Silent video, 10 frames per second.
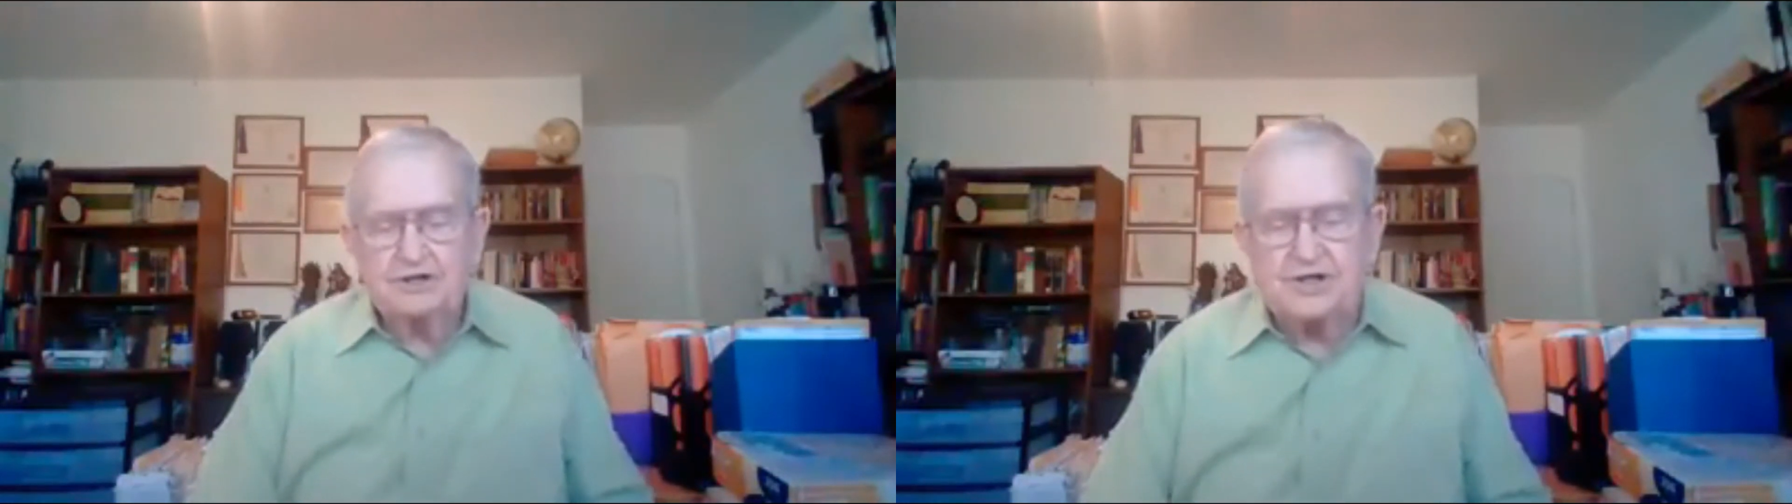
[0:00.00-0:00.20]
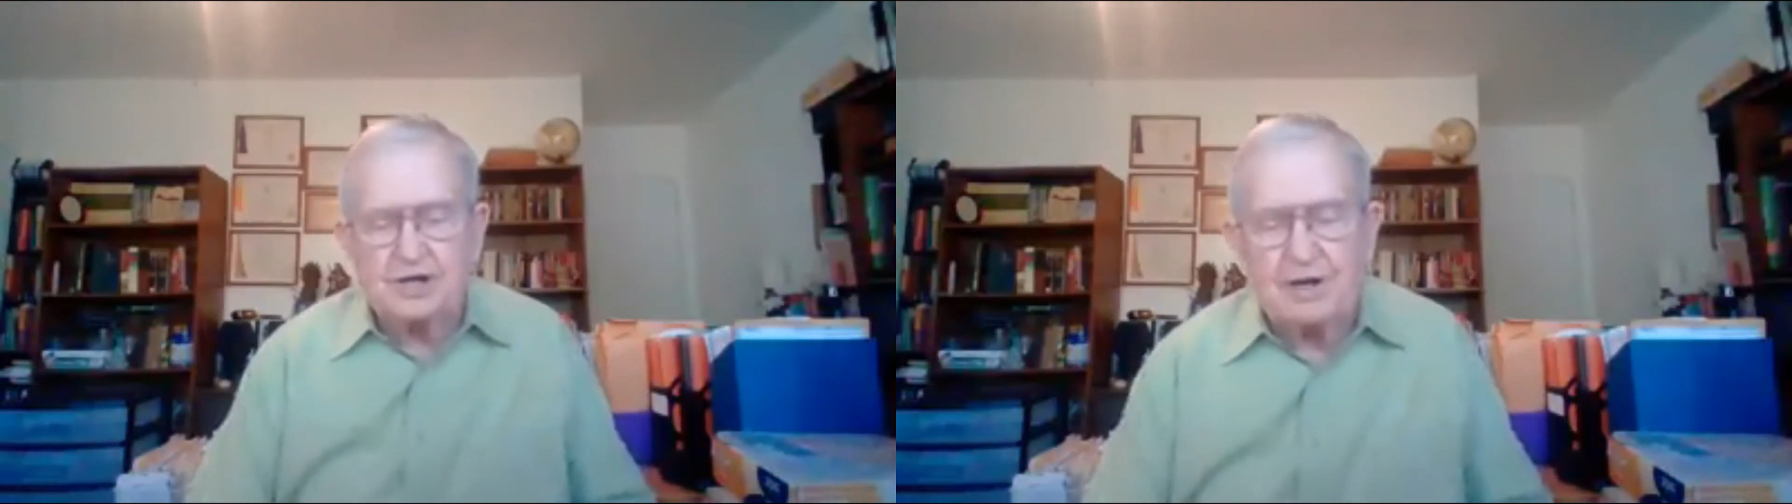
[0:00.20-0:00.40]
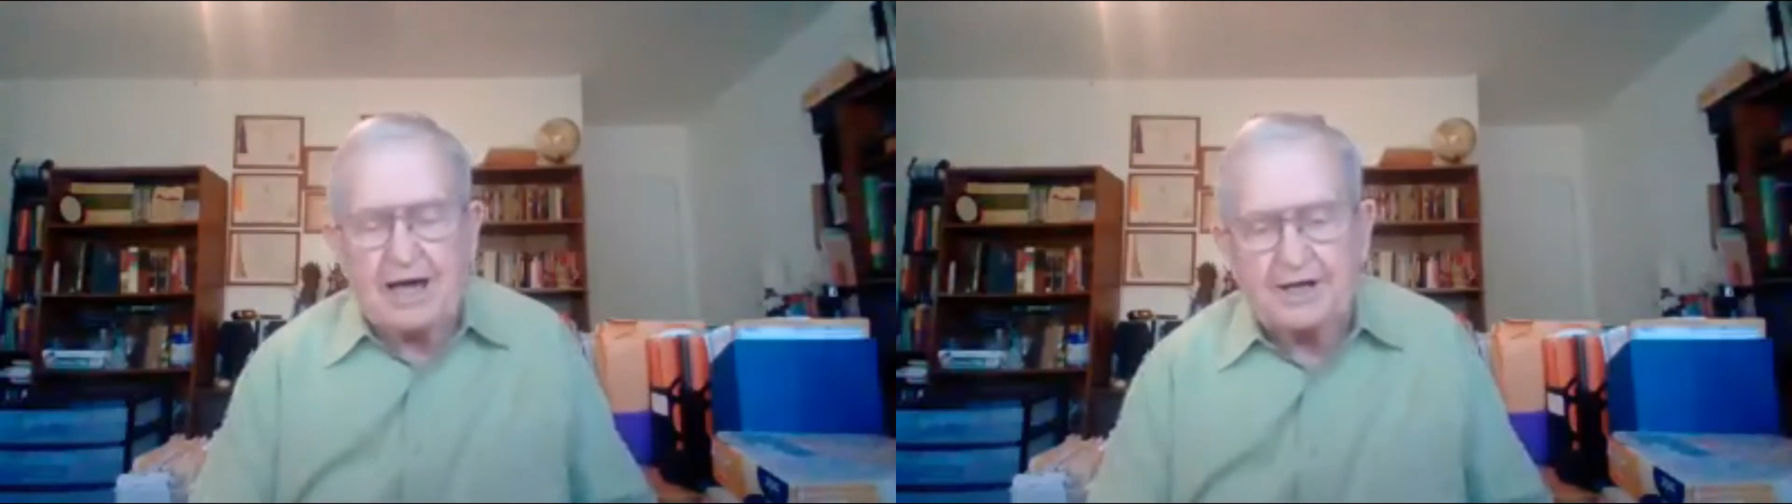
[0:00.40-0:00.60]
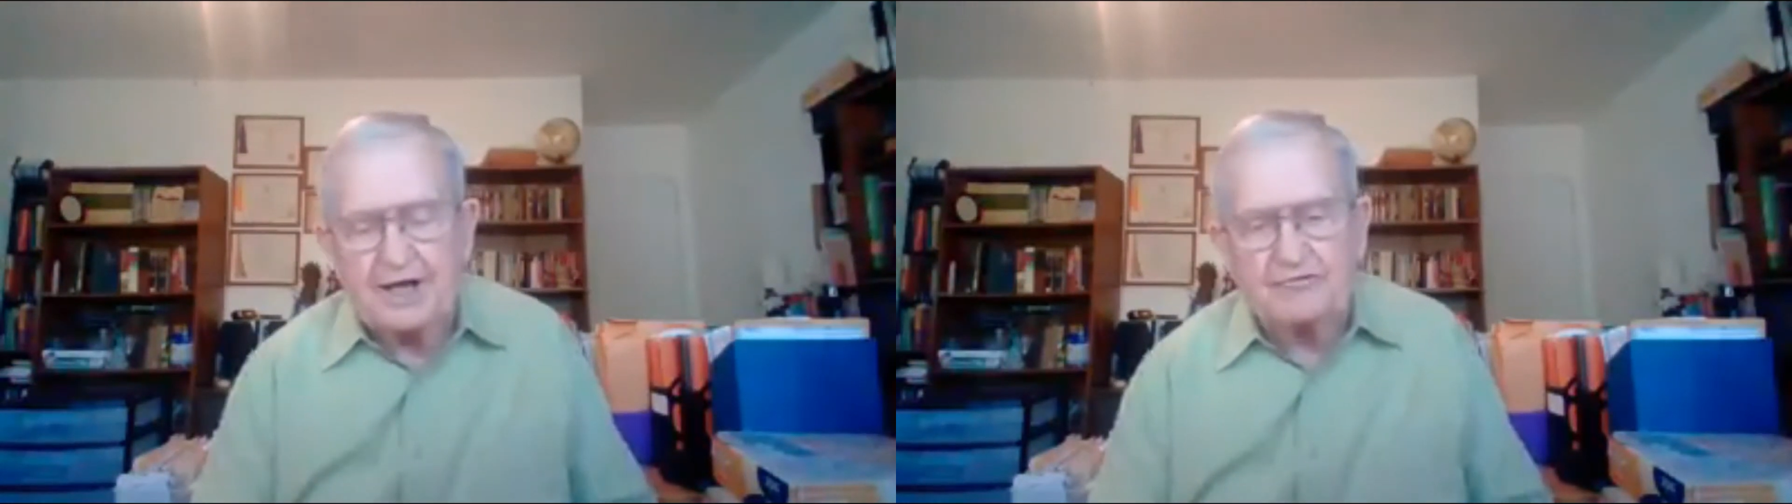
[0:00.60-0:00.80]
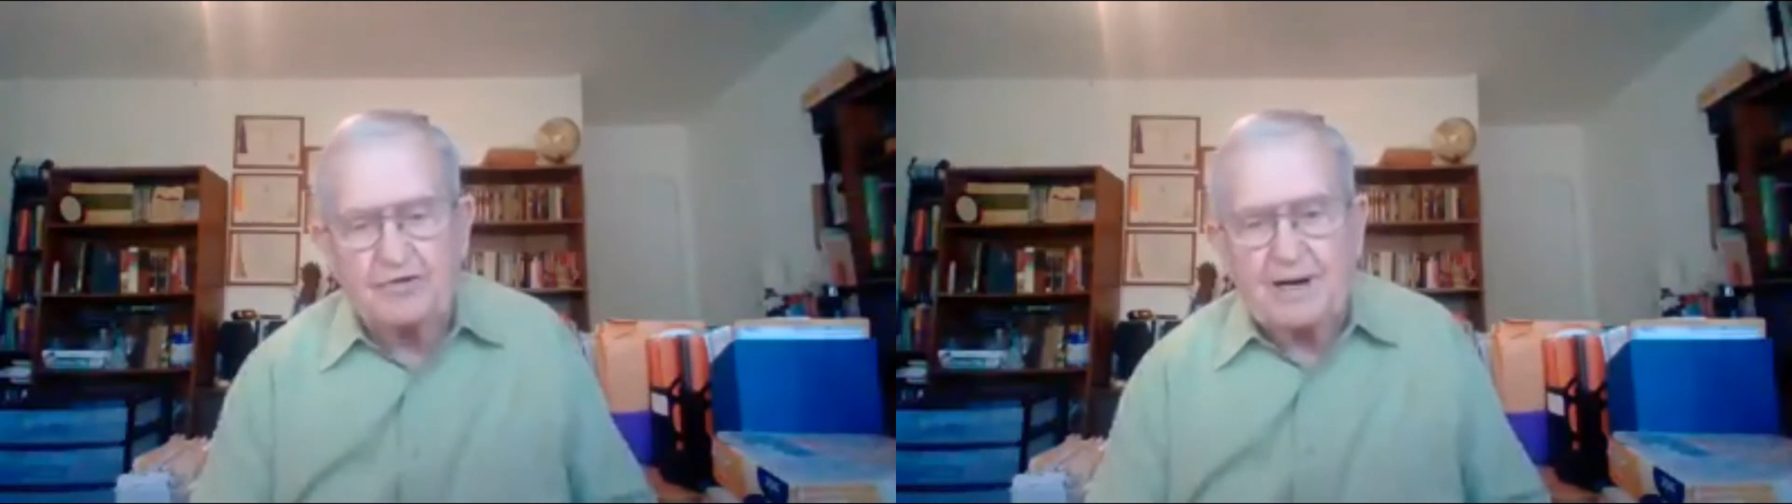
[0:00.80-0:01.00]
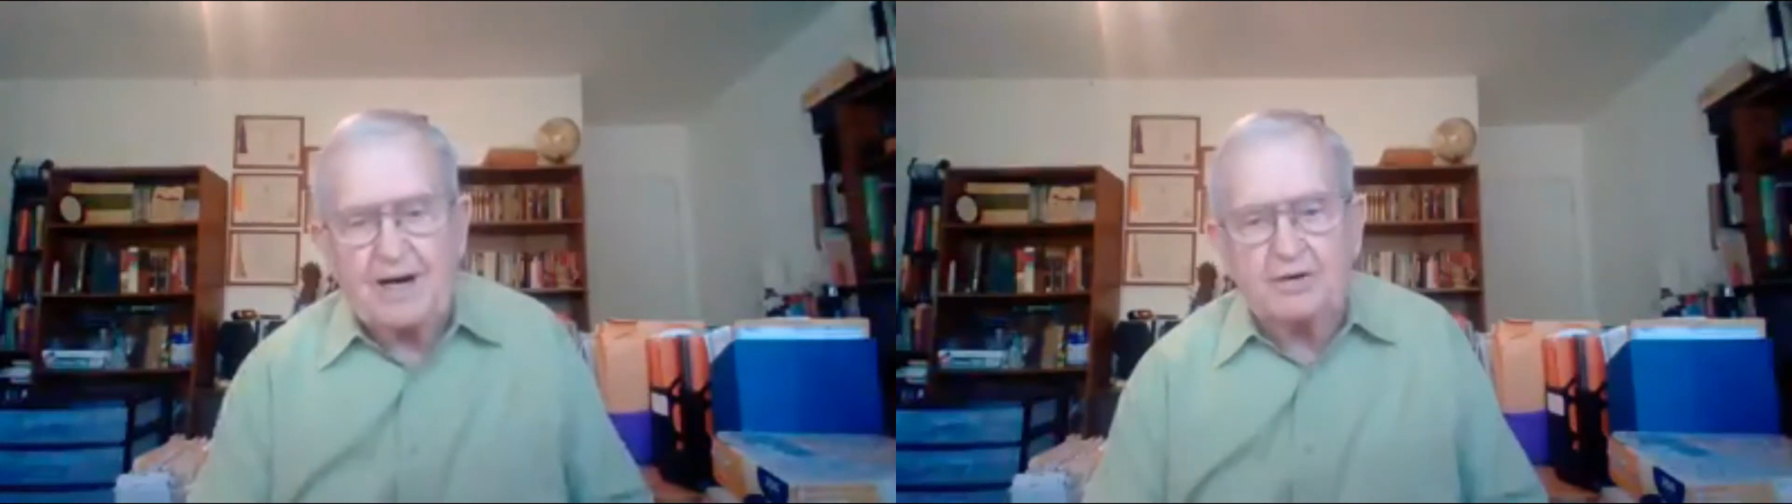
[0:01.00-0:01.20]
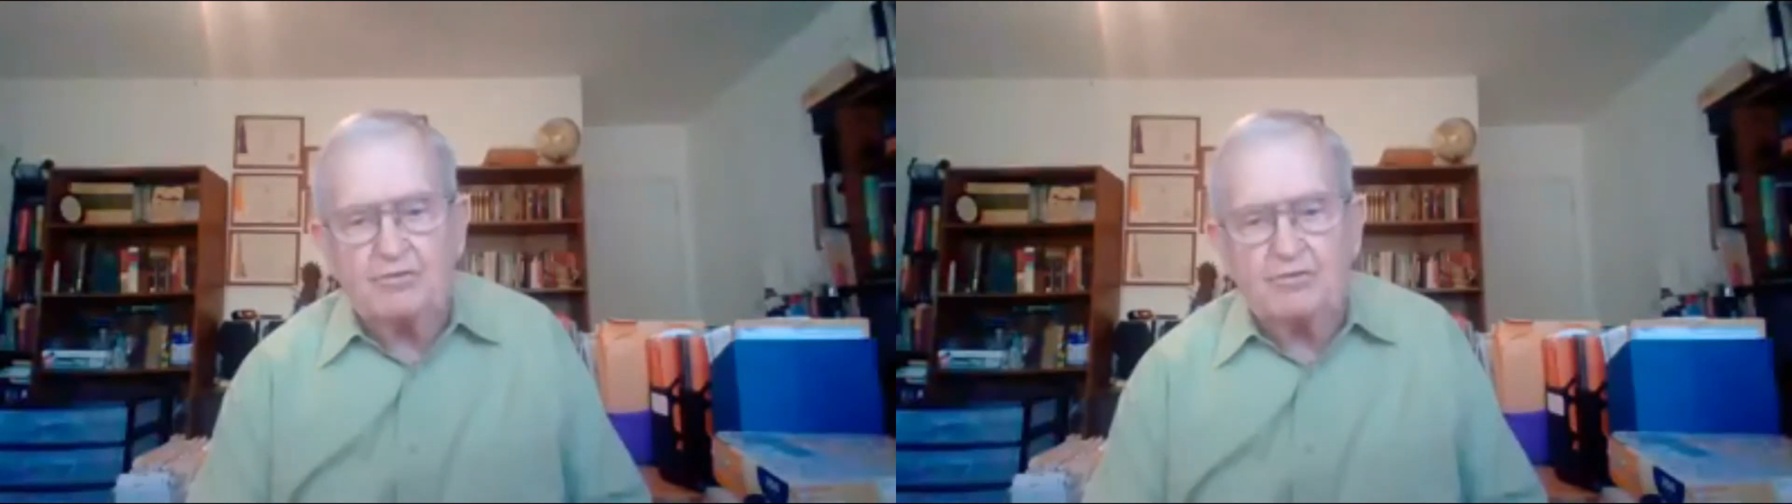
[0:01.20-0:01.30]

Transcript: seems like everybody